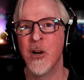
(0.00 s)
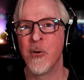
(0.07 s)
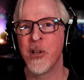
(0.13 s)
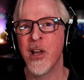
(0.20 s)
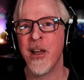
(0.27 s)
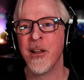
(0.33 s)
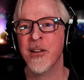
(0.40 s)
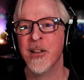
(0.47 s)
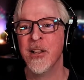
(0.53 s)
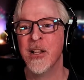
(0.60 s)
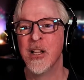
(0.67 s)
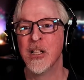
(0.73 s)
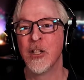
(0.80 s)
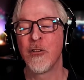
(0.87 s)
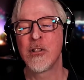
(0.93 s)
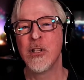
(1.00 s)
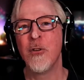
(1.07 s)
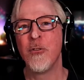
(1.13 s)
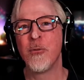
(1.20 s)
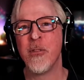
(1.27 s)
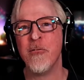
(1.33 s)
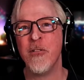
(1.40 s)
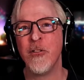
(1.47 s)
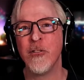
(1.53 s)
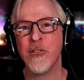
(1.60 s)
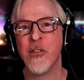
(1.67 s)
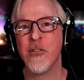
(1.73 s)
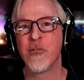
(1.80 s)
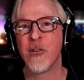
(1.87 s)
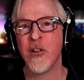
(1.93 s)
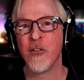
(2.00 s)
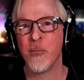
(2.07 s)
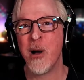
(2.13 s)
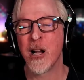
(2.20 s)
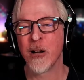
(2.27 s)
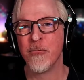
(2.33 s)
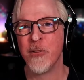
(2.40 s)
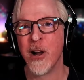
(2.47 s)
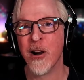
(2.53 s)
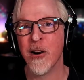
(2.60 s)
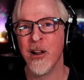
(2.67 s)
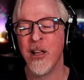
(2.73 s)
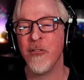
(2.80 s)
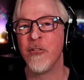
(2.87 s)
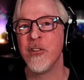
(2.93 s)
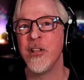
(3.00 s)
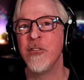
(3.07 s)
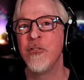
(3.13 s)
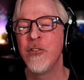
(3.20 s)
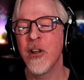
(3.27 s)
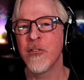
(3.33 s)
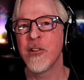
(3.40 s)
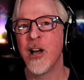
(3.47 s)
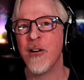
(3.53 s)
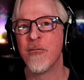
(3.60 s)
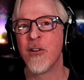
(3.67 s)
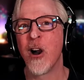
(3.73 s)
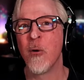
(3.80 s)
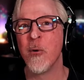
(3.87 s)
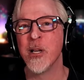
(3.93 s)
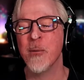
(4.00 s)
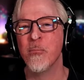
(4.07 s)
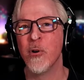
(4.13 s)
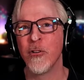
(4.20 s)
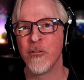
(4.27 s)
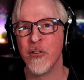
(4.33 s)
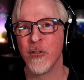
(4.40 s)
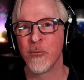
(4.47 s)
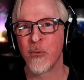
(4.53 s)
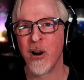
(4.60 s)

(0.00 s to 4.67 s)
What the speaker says: Okay, let's close with a visit to the Transmogrifier and see just how far we can push this